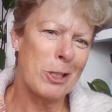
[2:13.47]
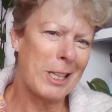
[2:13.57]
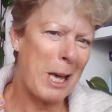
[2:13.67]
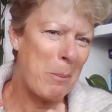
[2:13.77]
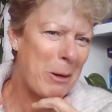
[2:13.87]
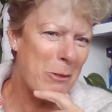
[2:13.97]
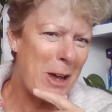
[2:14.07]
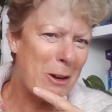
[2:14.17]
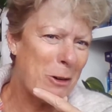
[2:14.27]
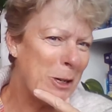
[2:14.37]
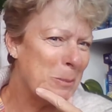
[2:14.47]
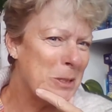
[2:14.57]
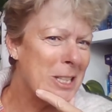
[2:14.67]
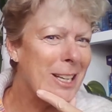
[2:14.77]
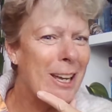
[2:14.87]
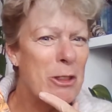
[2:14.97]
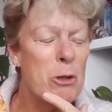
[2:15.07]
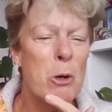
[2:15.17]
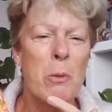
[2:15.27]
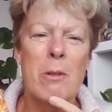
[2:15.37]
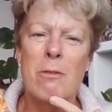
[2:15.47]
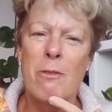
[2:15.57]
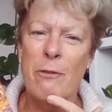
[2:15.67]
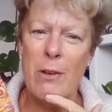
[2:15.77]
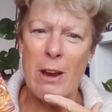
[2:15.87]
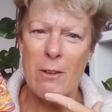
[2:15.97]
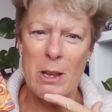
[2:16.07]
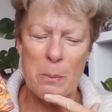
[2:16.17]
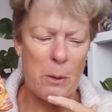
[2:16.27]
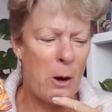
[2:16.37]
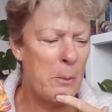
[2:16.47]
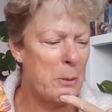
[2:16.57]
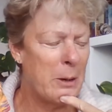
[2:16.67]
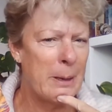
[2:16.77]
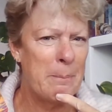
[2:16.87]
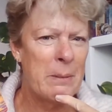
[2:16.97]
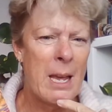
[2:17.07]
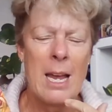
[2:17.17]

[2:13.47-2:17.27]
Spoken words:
at a couple of acronyms that I thought were very appropriate.